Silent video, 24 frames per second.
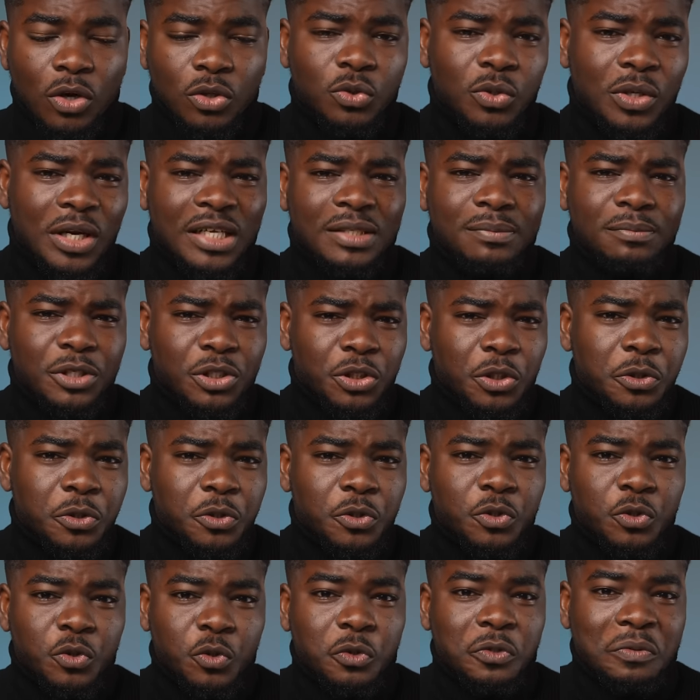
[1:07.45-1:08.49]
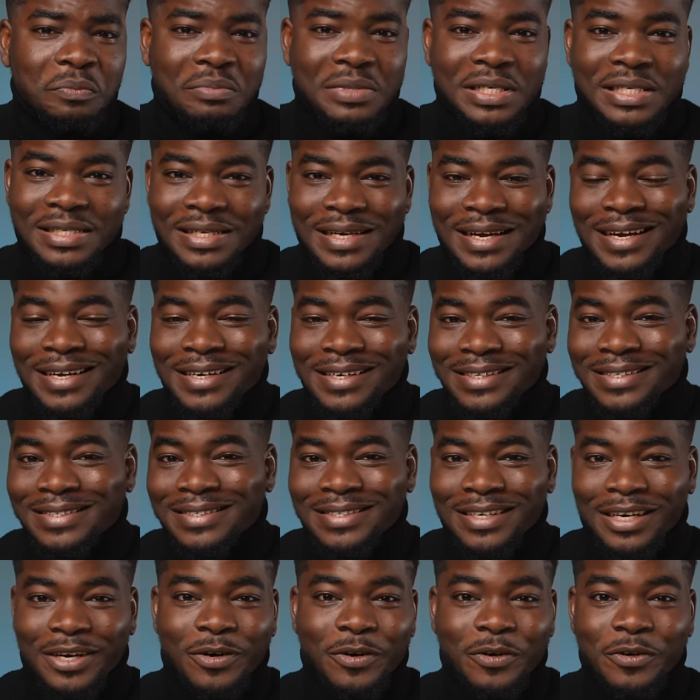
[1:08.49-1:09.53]
Also, guys, make sure you don't miss any
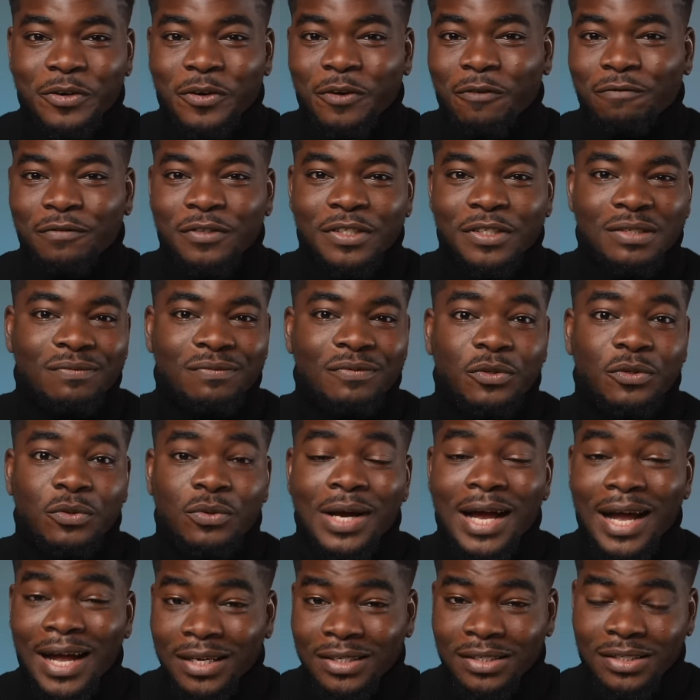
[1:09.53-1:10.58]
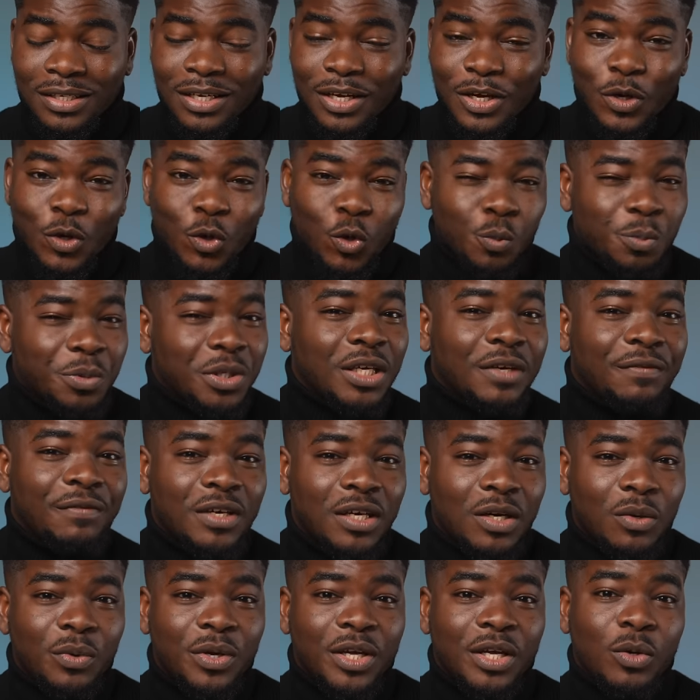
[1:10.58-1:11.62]
second of this video, as we'll be giving
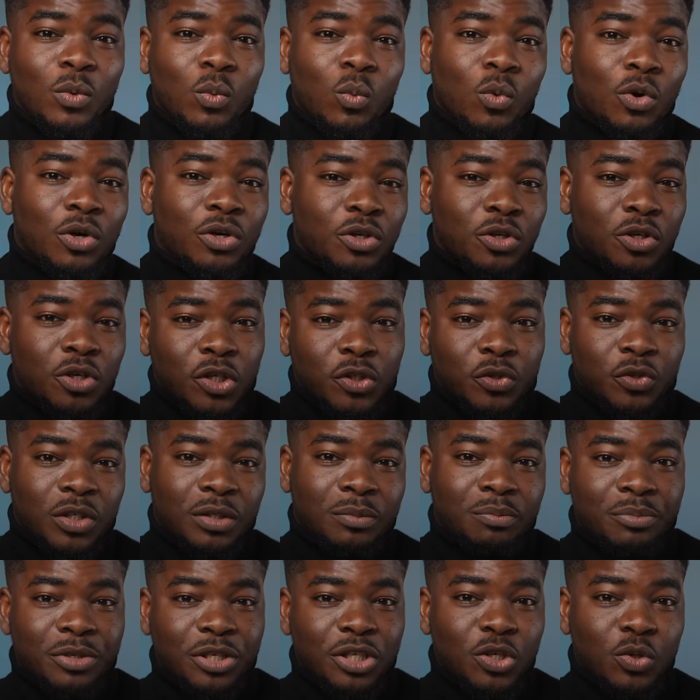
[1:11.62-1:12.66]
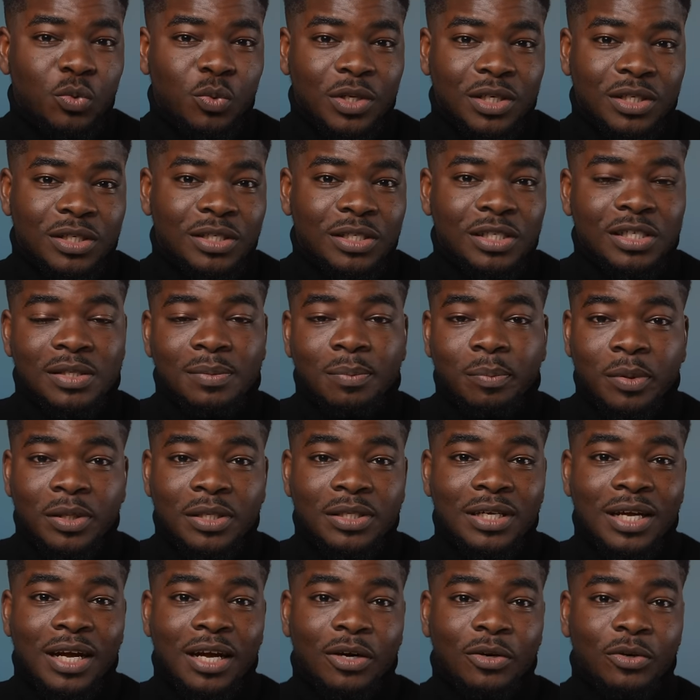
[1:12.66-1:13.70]
away 100 BUSD split
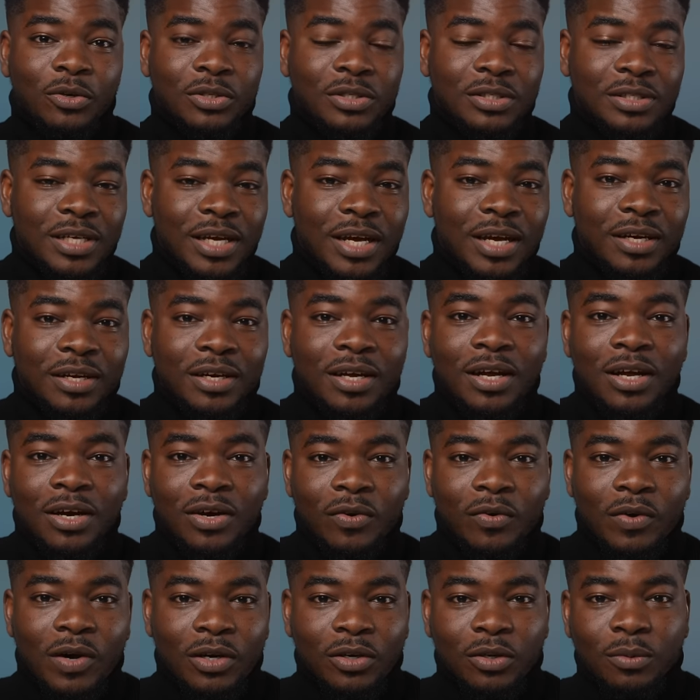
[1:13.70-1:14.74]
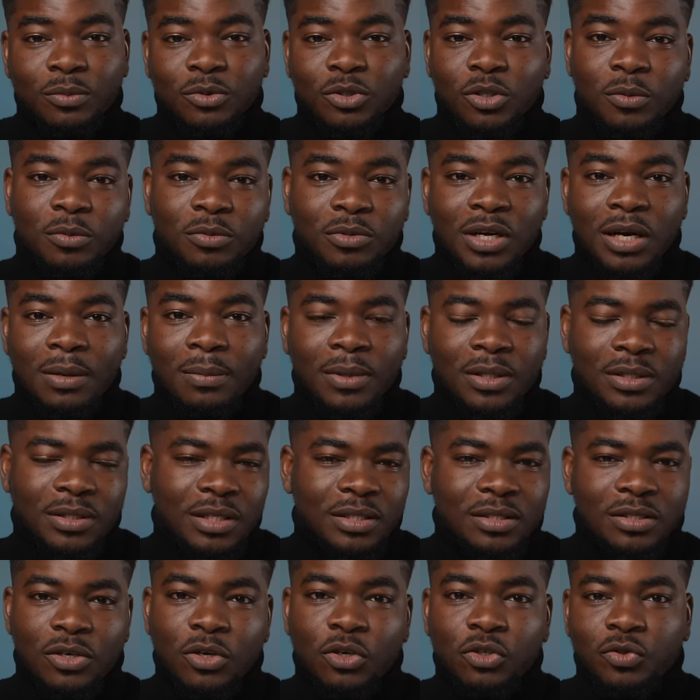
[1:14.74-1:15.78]
across 10 random subscribers.
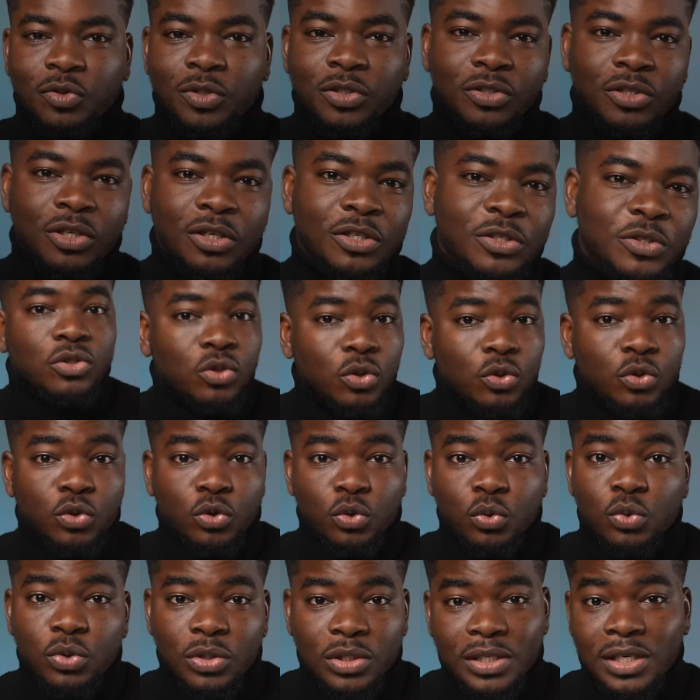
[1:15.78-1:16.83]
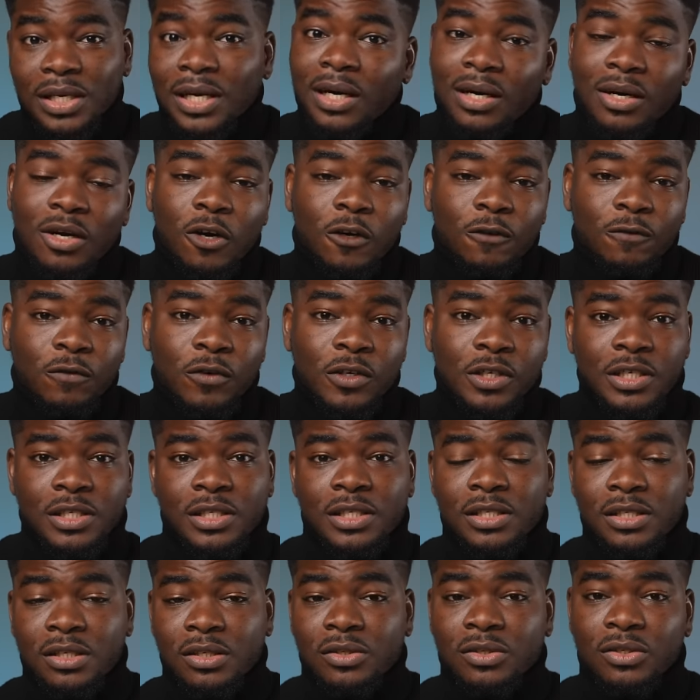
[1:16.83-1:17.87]
That's $100. So do stick around for the
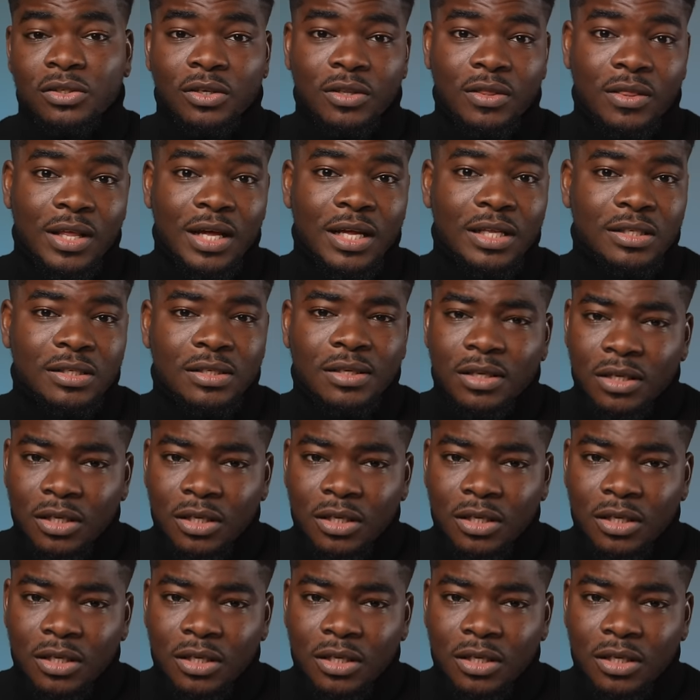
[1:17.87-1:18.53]
details on that.